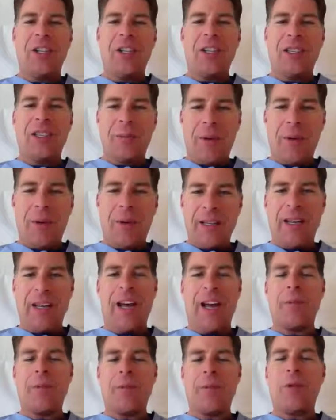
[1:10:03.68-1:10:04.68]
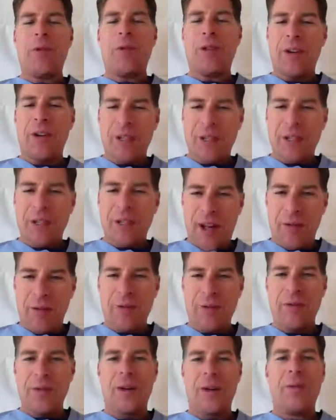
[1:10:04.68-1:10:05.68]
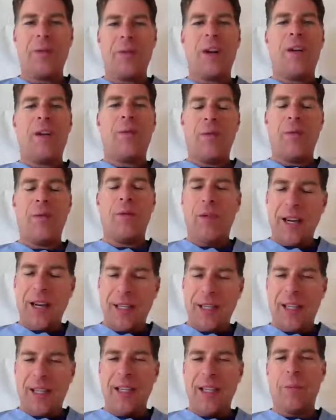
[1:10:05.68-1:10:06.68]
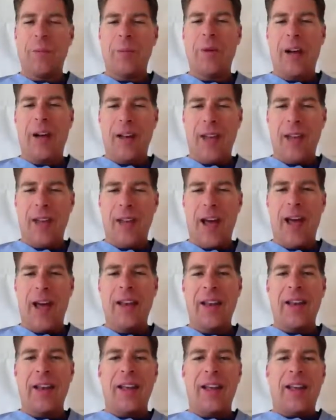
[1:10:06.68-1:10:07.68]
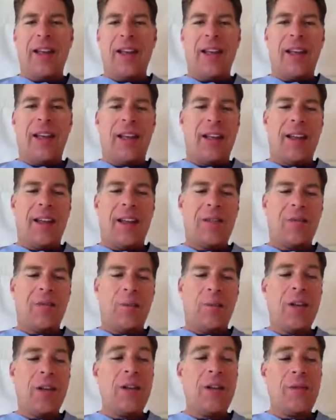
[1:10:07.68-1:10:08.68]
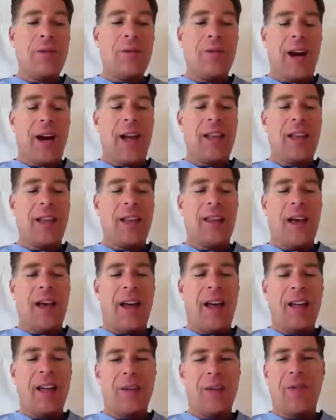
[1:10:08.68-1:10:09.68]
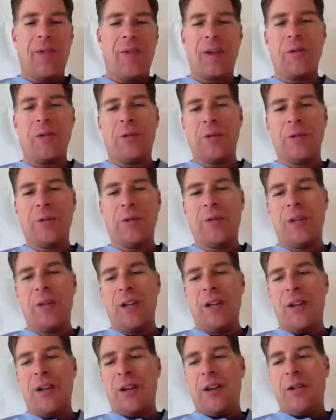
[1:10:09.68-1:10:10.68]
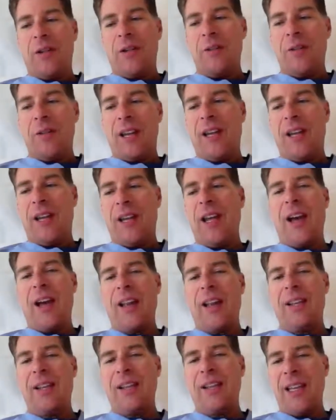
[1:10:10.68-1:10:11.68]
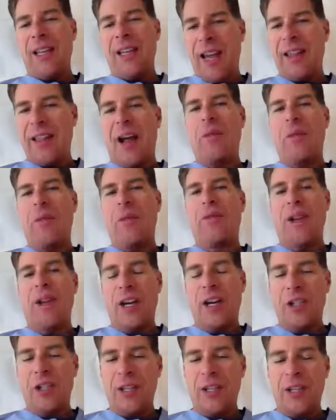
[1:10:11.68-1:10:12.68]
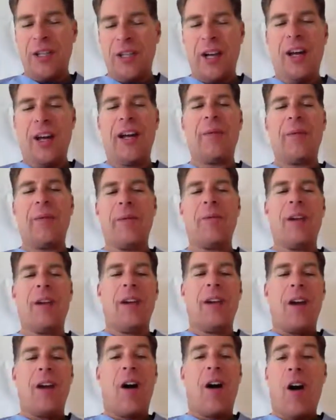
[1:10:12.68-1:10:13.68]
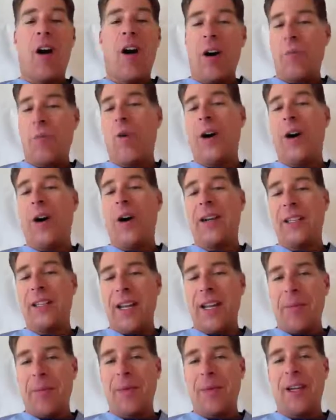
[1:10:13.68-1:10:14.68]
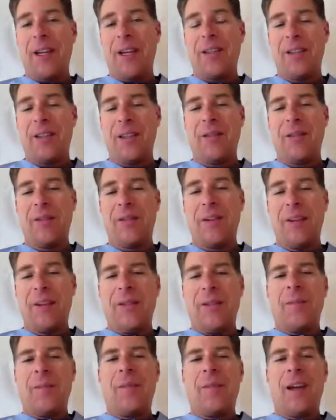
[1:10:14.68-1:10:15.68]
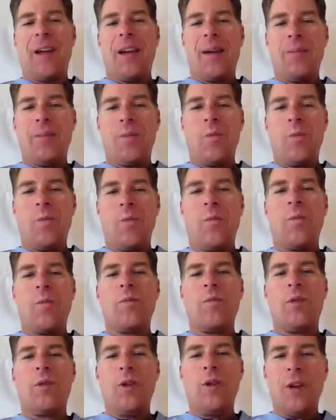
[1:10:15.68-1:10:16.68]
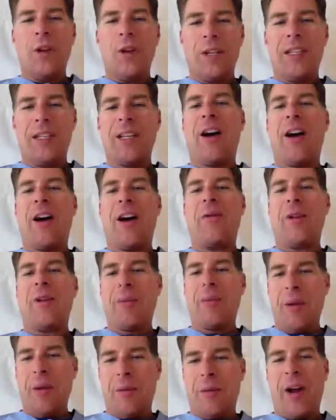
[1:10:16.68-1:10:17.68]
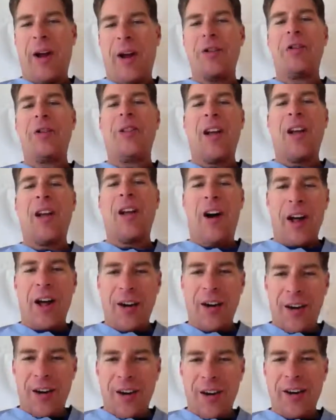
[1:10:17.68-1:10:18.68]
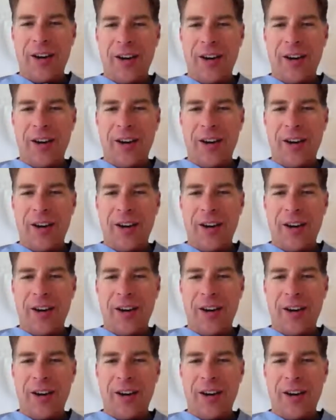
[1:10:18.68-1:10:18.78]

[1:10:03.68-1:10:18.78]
just spend time with yourself. So yeah. reflect a little bit on that. And we do find that individuals who can take that reflection time are more accepting. So um, do yourself and the people around you the honor